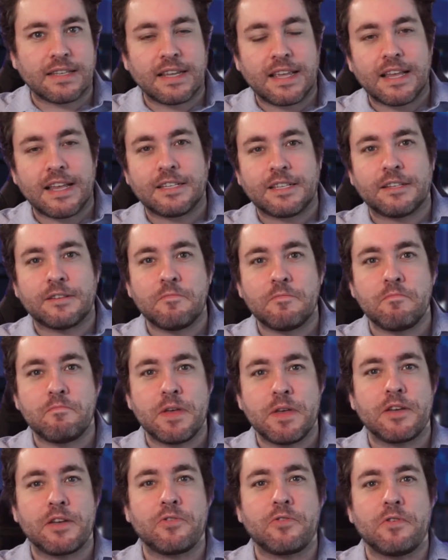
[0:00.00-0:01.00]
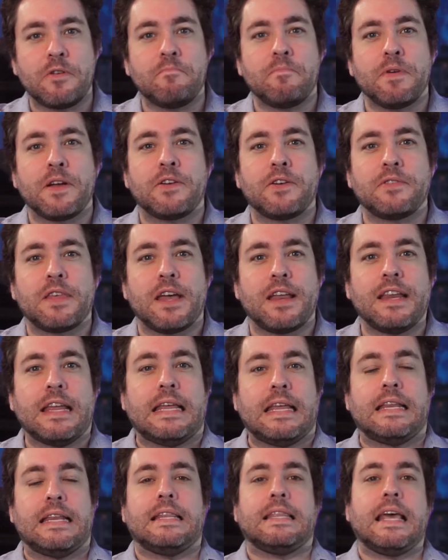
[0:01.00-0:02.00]
it gets bigger and bigger that
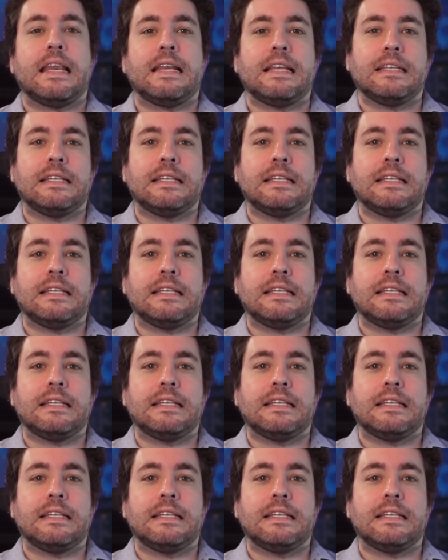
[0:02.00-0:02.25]
it then